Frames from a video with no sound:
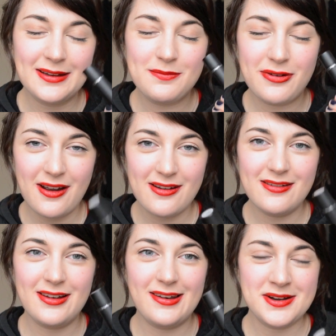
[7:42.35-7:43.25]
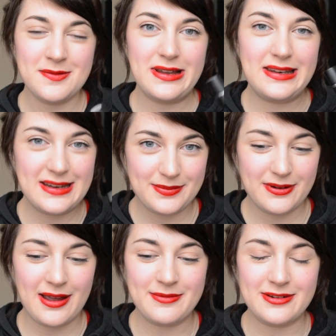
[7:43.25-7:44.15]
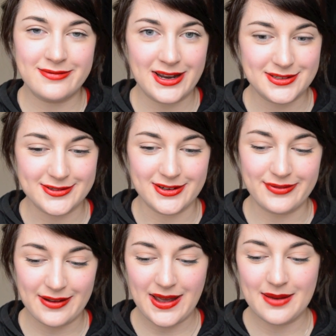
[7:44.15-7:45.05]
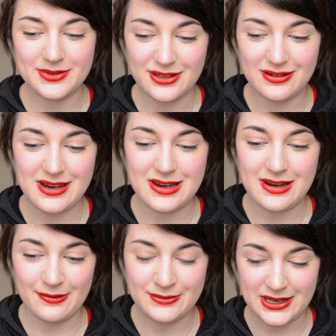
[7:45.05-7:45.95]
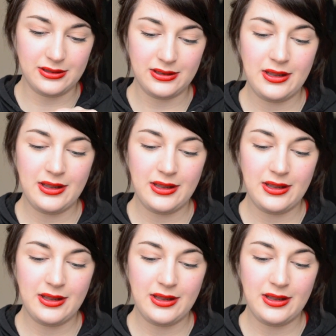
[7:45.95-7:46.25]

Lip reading: Pro Longwear Lip Creme in Red Dwarf. I've absolutely loved it.